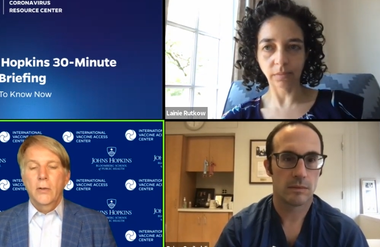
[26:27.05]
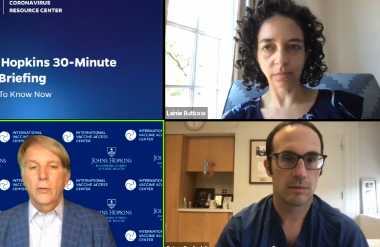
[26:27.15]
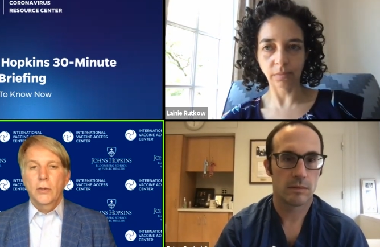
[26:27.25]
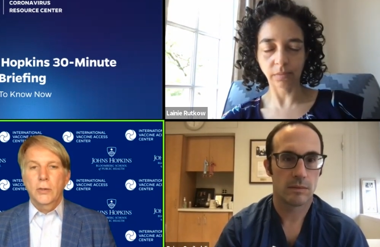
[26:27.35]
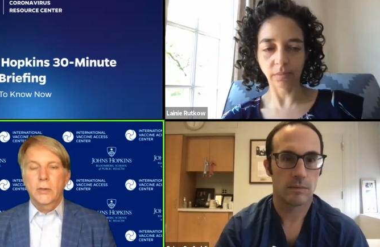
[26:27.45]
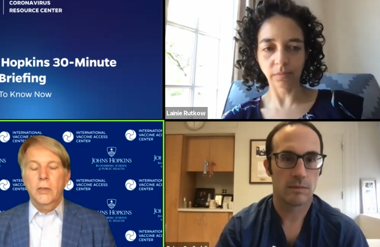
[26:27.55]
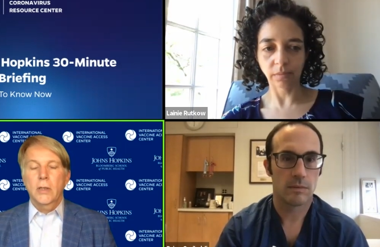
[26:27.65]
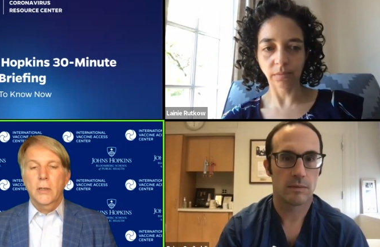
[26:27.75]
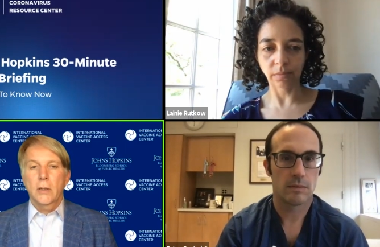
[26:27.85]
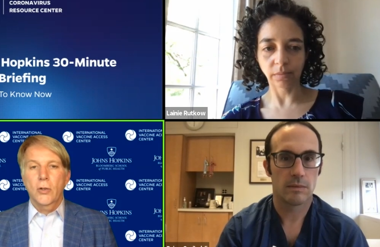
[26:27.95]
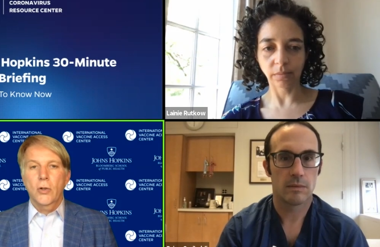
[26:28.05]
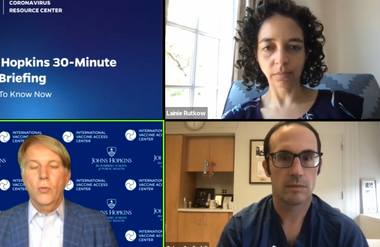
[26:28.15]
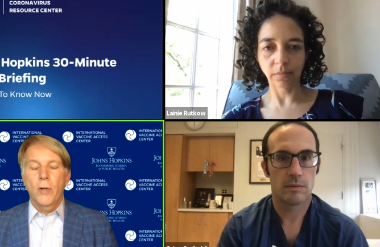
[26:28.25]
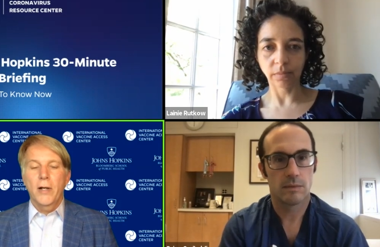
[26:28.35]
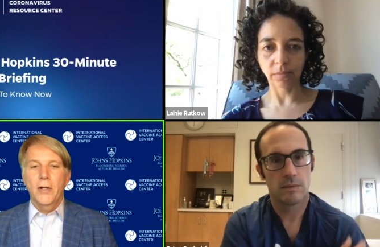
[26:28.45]
Speaker 1: just
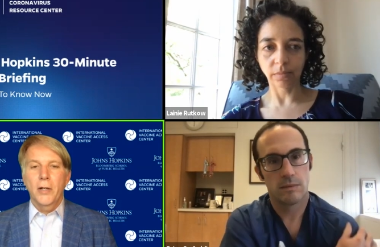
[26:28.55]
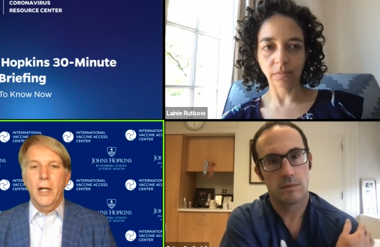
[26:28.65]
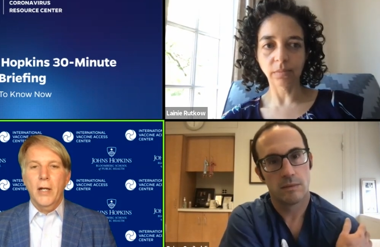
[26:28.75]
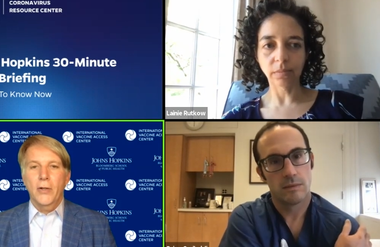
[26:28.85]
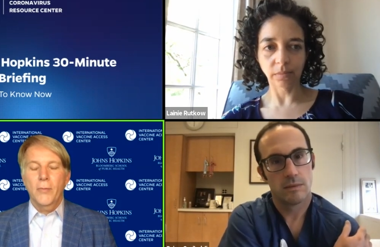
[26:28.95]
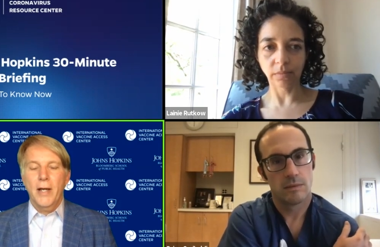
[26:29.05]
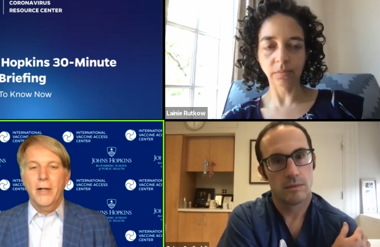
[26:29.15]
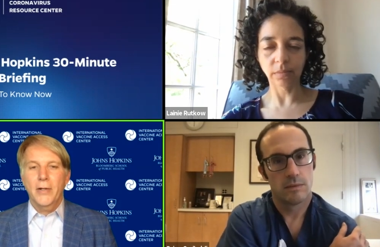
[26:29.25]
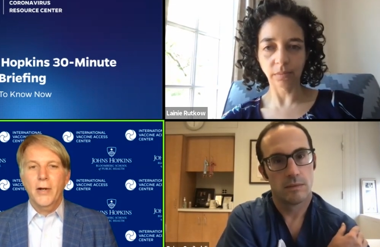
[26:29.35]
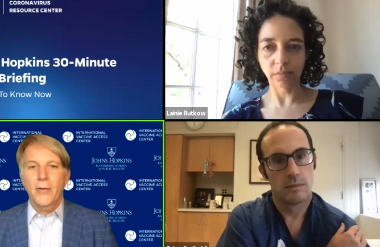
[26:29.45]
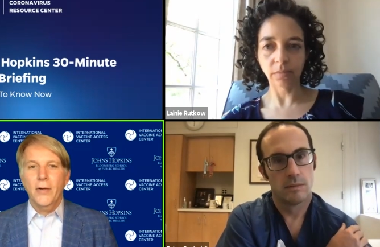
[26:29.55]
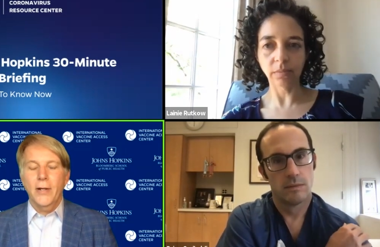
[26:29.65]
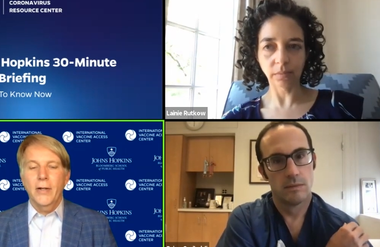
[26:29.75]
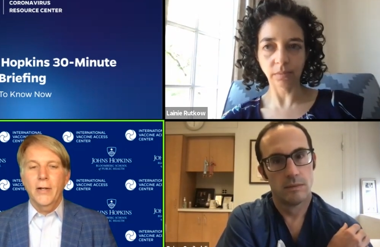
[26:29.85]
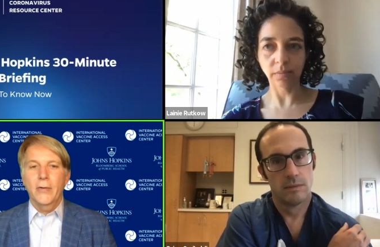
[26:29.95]
goodwill and
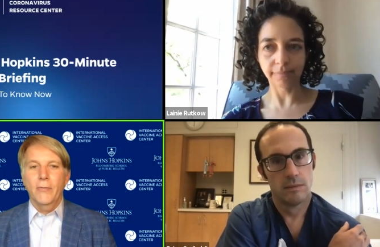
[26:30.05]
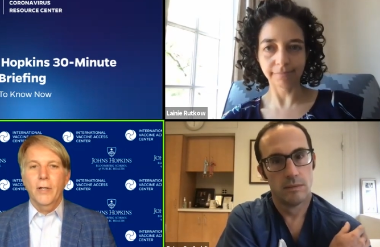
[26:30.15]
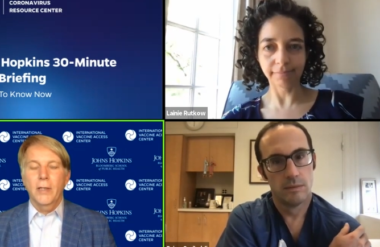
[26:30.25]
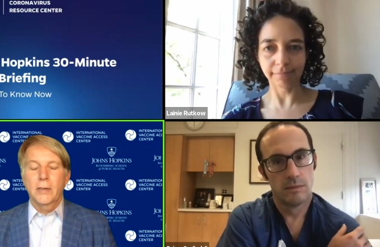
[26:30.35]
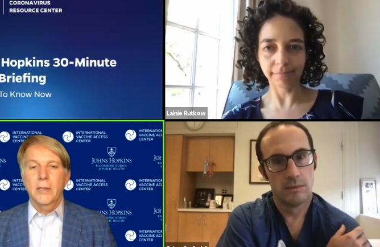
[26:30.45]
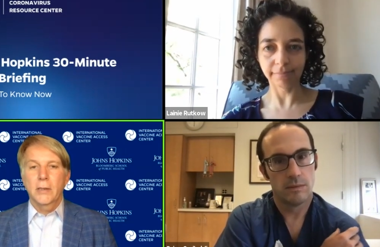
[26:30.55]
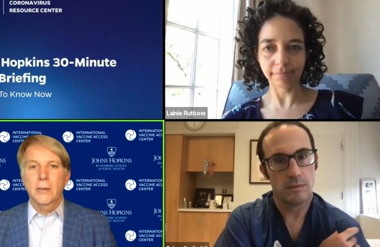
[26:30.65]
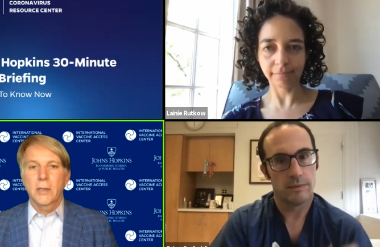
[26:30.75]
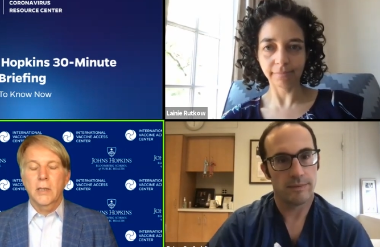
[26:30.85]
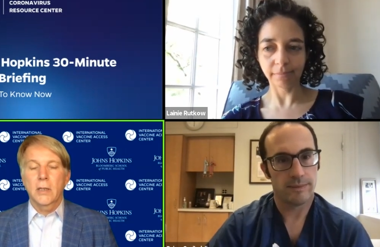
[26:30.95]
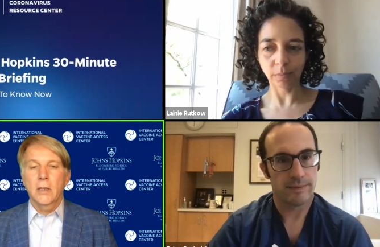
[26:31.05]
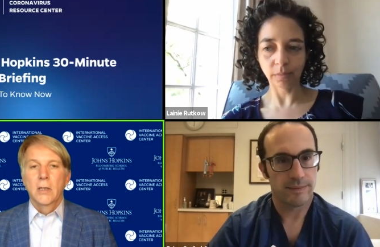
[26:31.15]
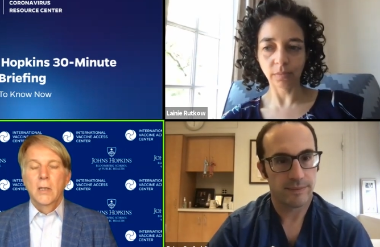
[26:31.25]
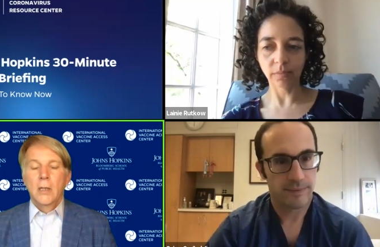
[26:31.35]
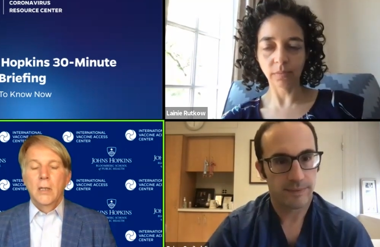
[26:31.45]
humanitarian reasons to
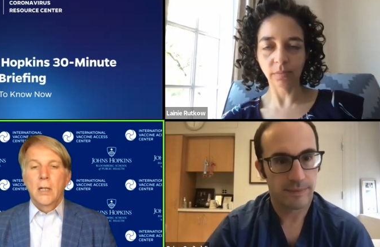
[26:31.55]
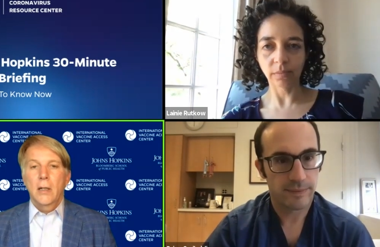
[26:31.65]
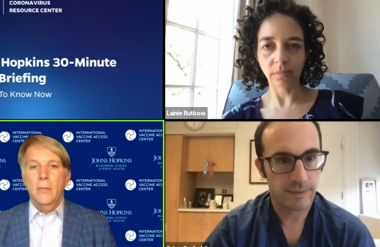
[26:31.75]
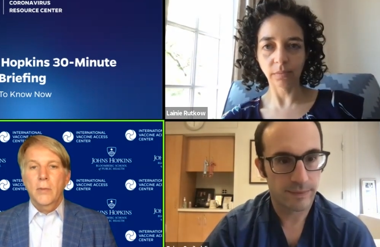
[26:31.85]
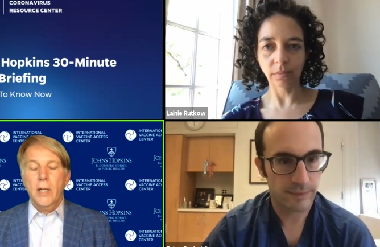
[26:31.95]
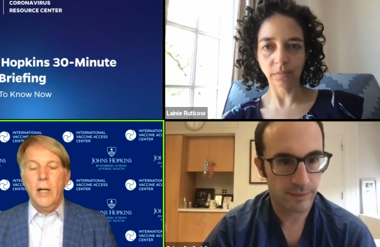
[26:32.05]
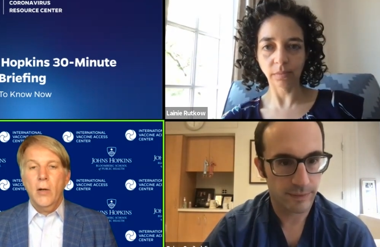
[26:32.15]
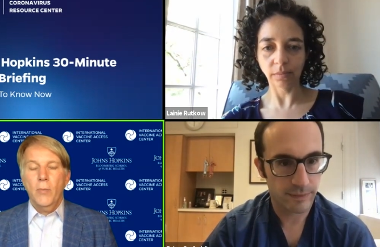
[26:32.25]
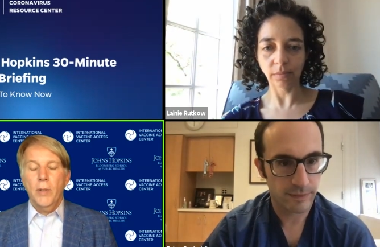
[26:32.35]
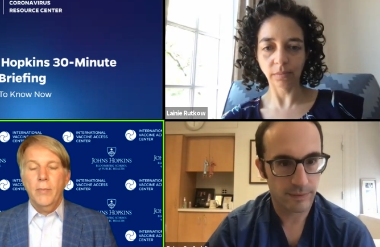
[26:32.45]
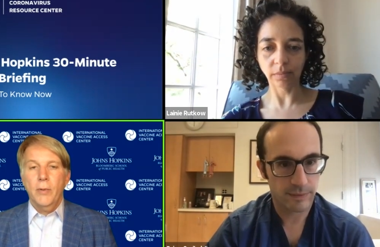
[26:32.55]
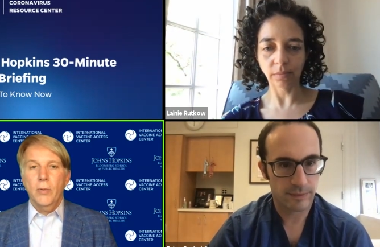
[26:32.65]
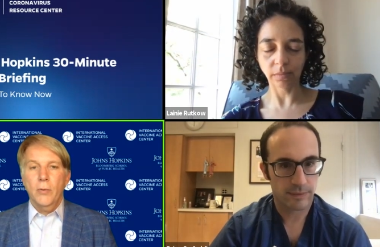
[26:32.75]
help people who